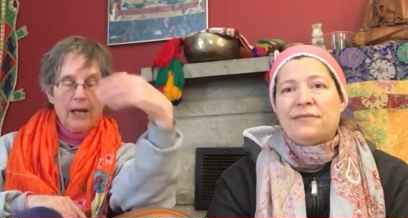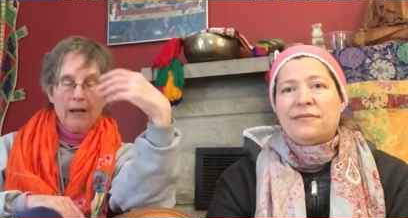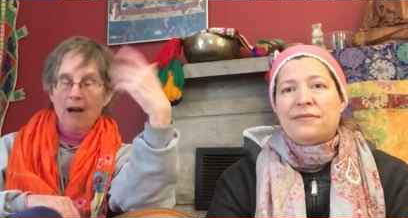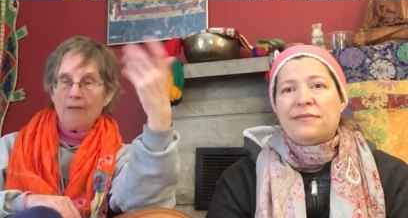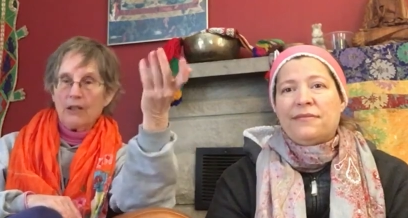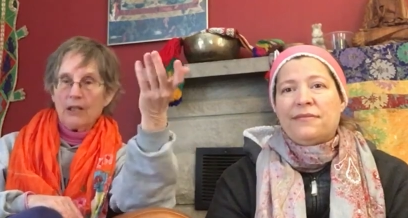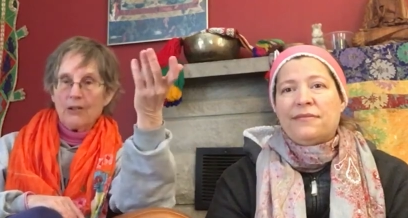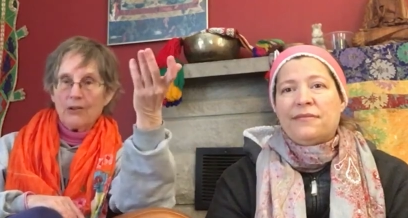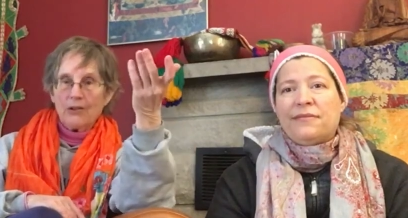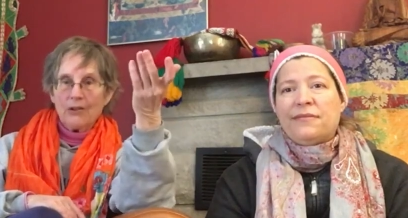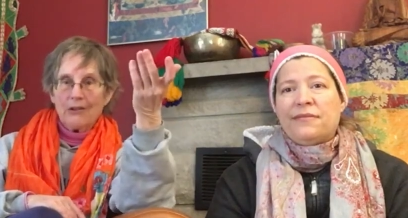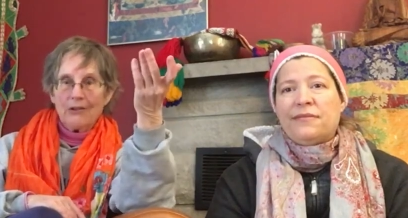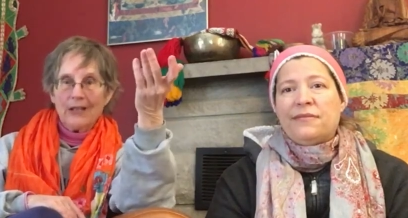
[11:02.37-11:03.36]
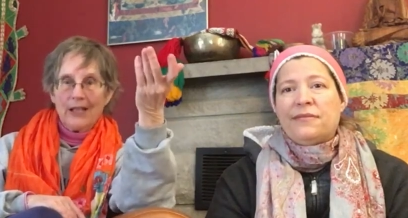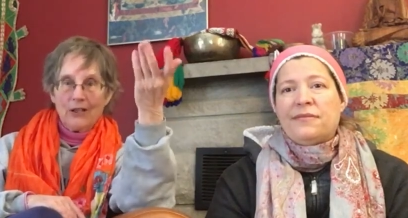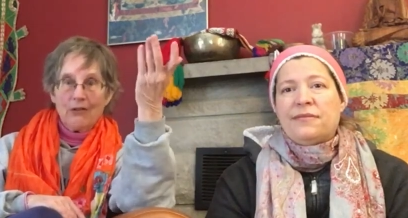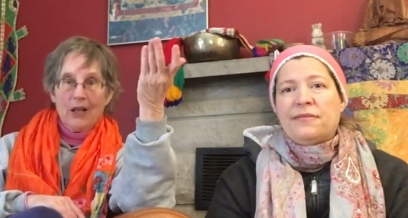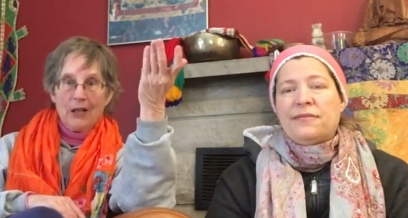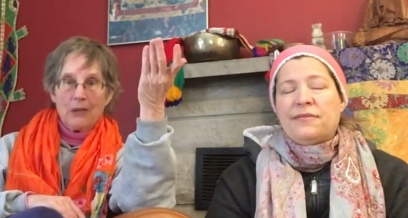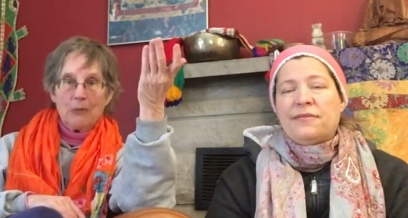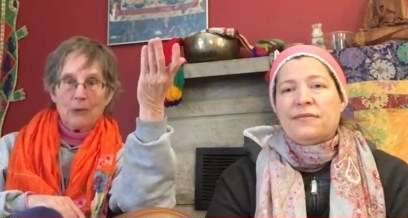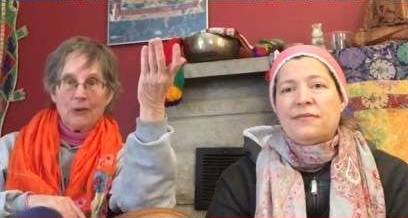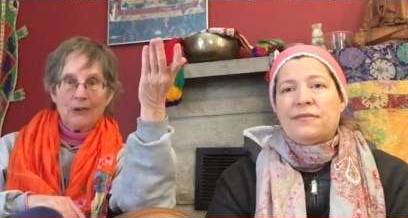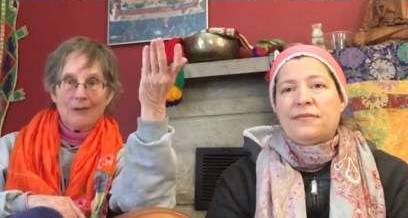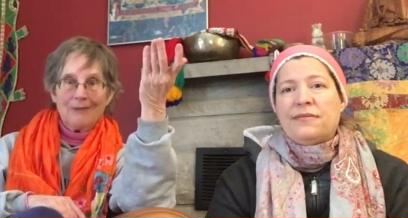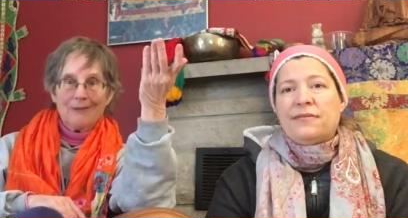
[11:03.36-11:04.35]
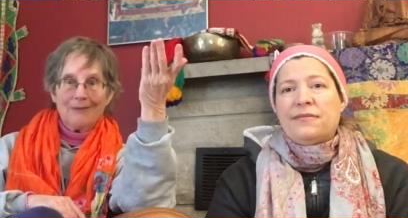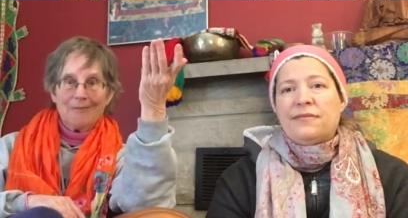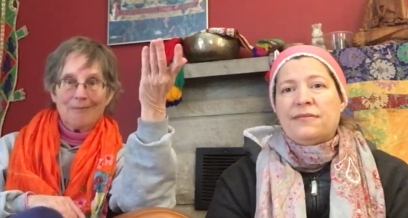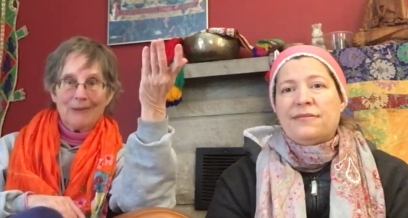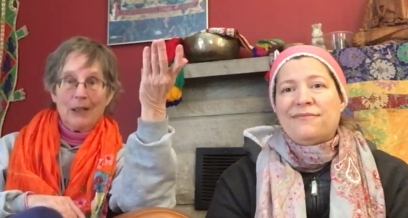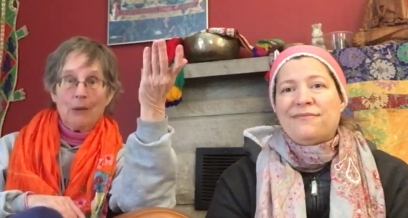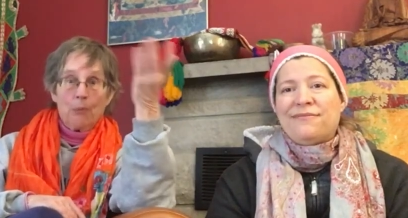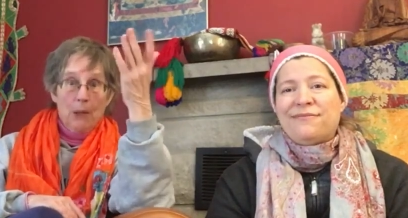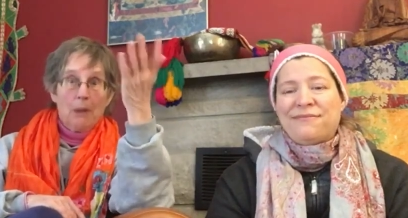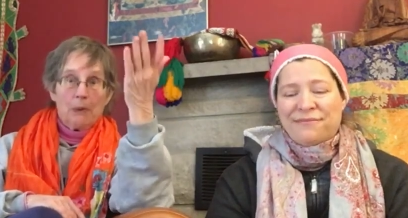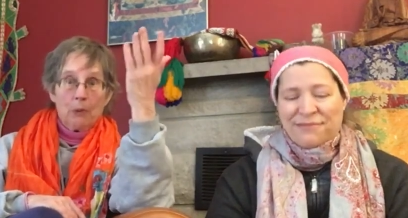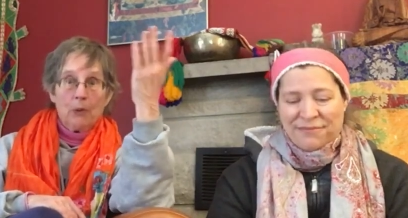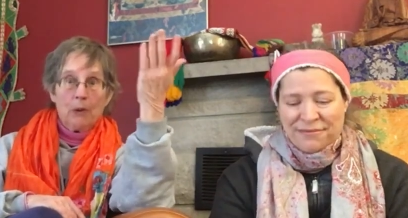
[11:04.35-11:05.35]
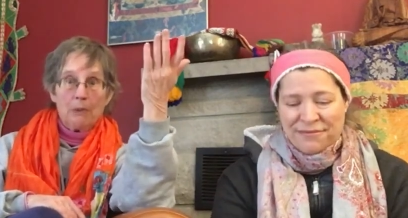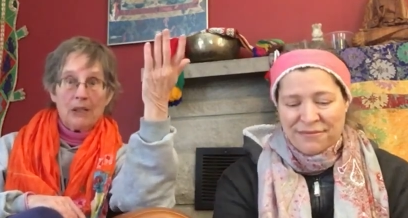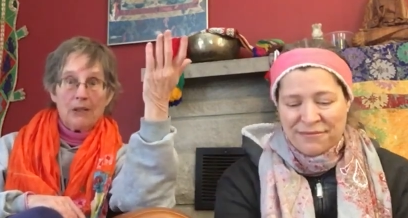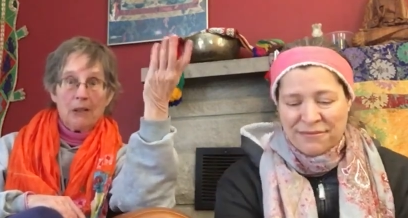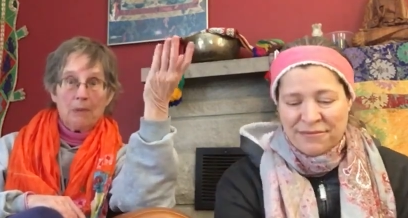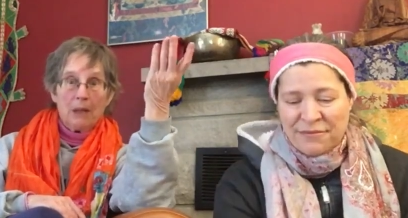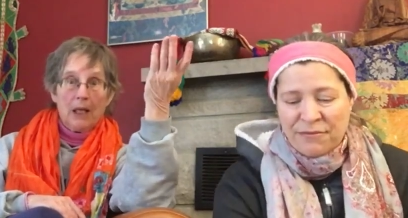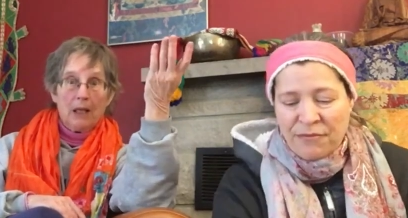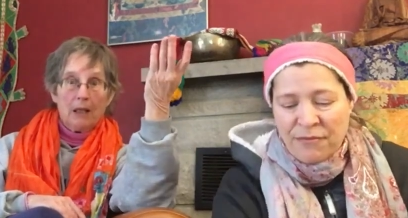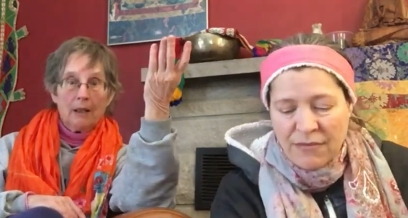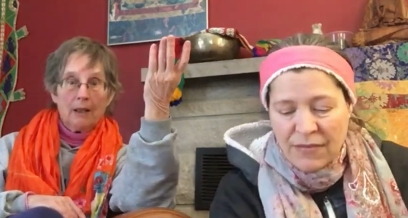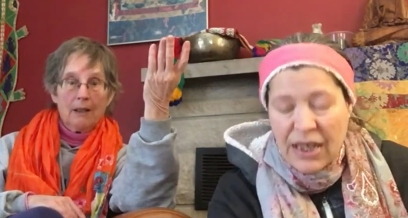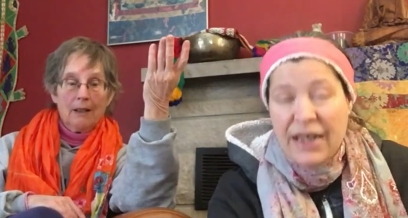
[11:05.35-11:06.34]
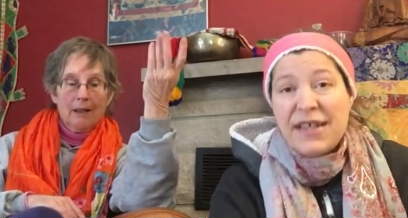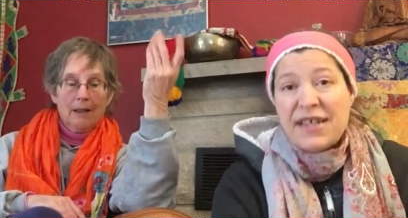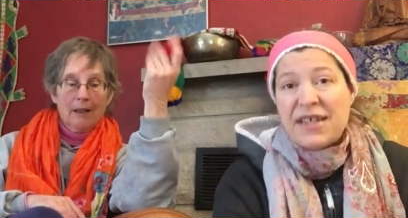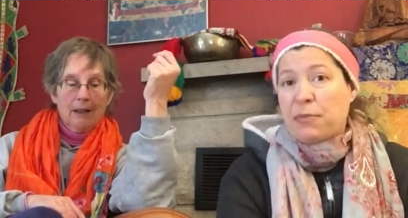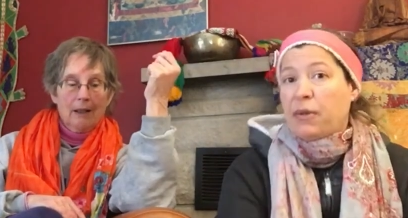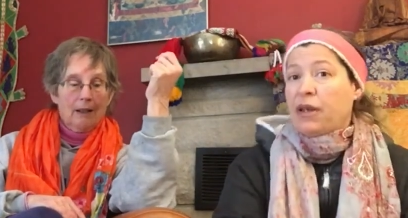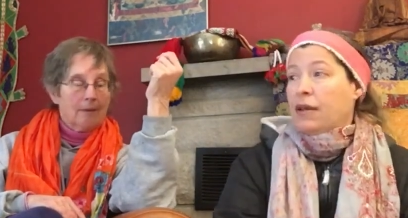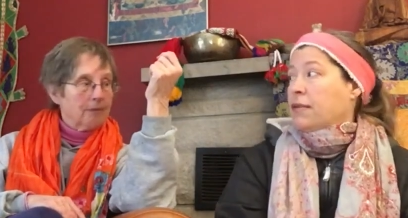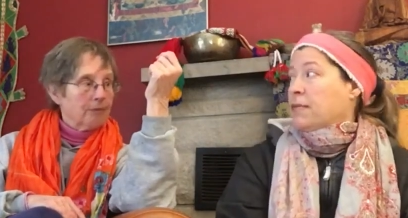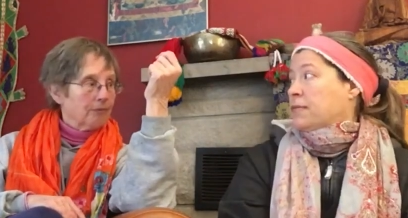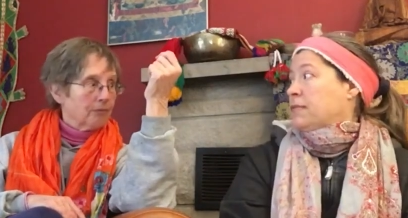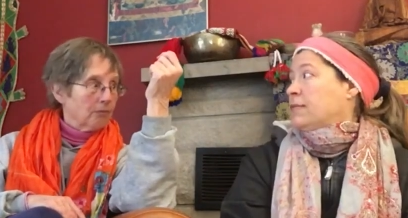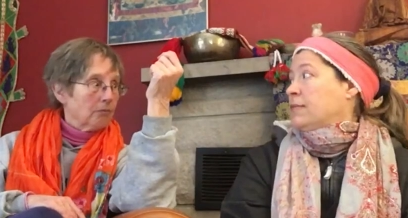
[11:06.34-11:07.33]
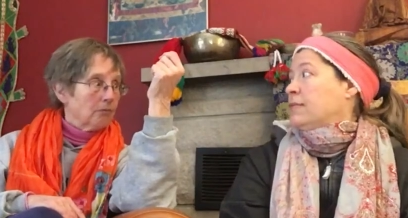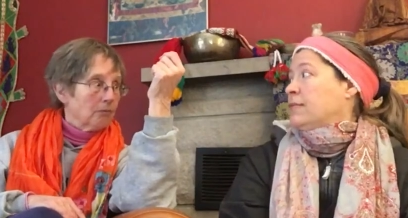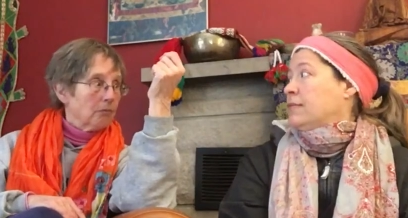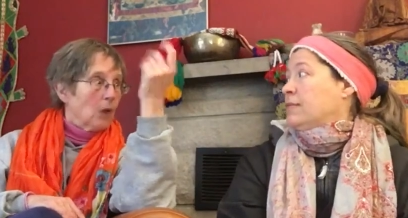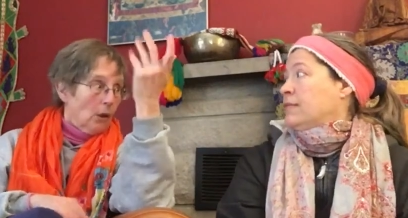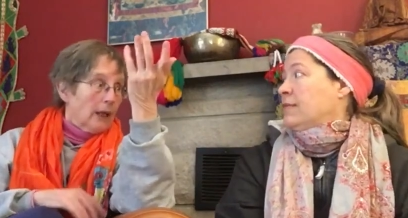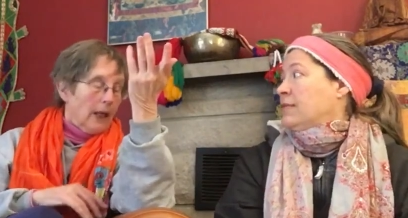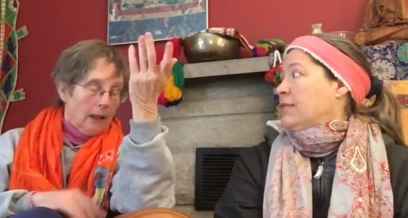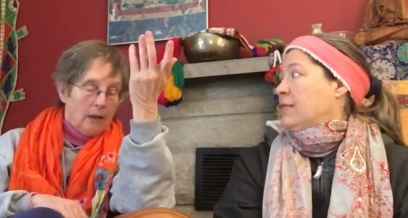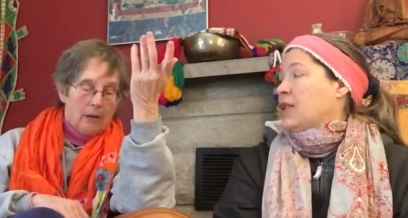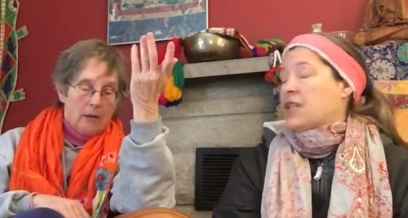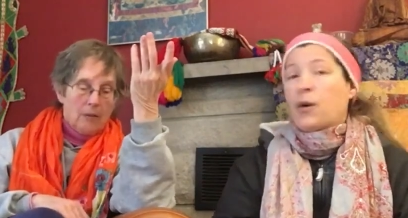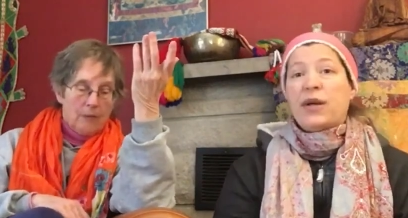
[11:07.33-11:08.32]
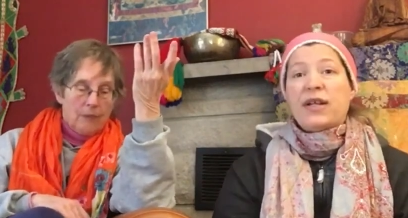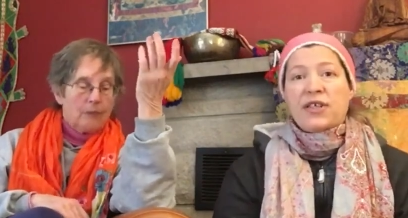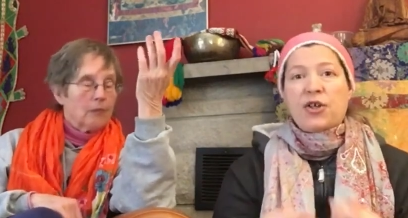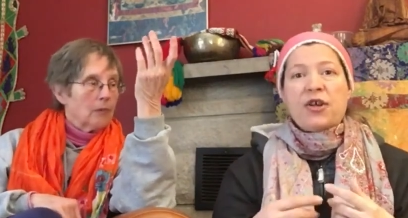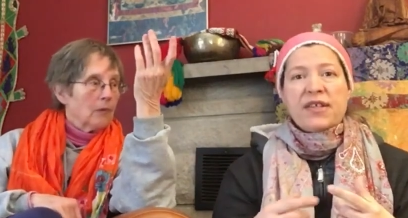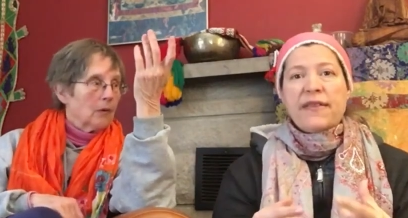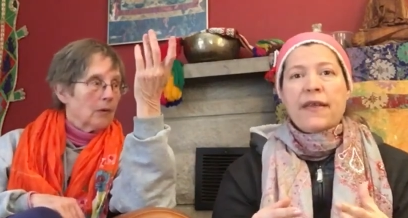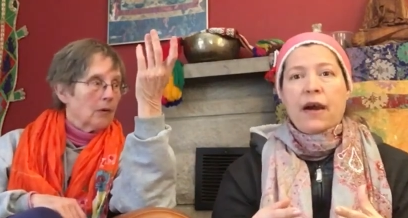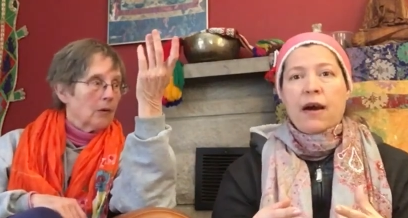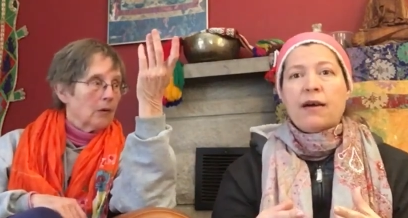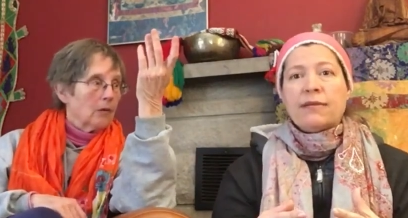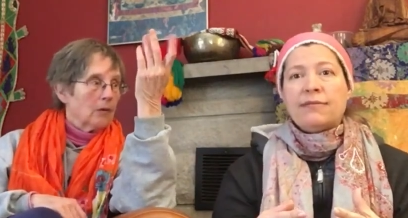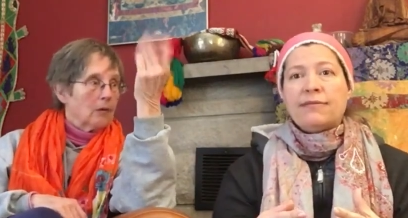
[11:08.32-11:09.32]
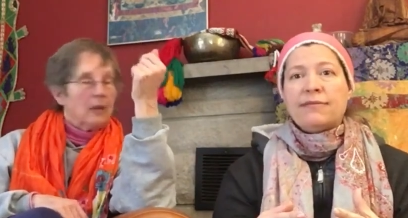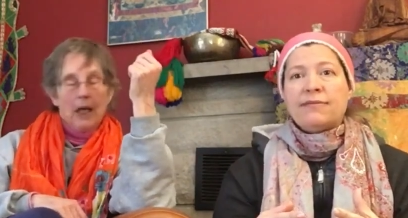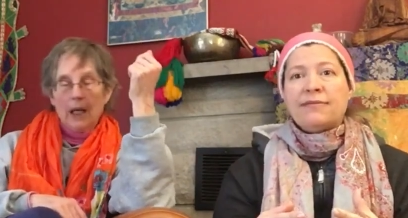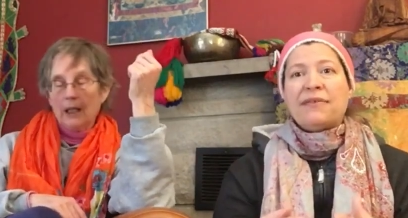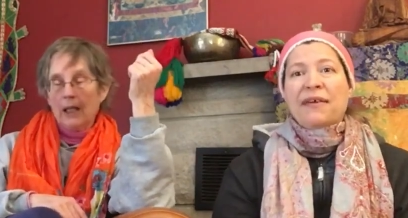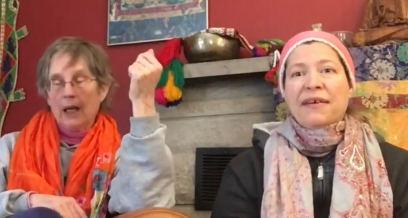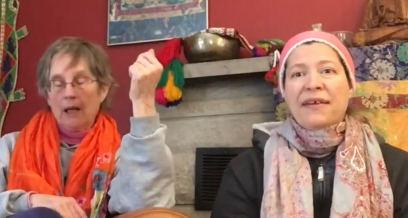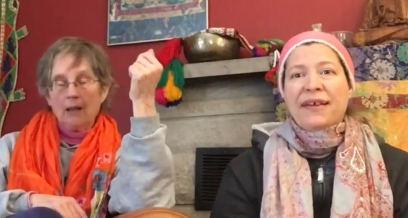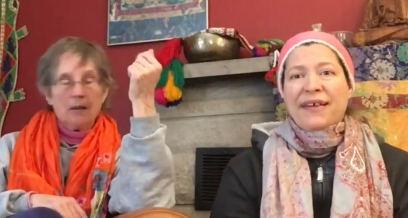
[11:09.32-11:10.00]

Speaker 1: not obvious that it's valuable but it probably will be someday. It is to me. Okay.
Speaker 2: So it starts there.
Speaker 1: Yeah, yeah,